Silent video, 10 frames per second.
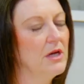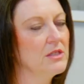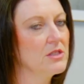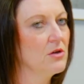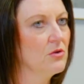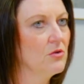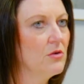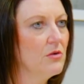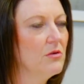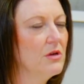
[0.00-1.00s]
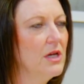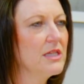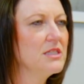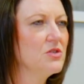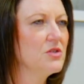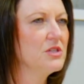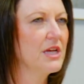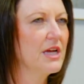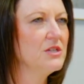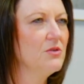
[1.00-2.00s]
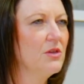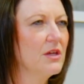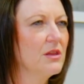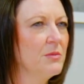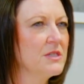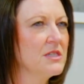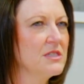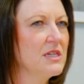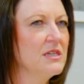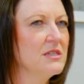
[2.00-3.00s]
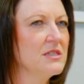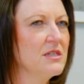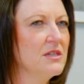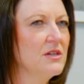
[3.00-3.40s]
And so, yeah, it's interesting. I do think the business is,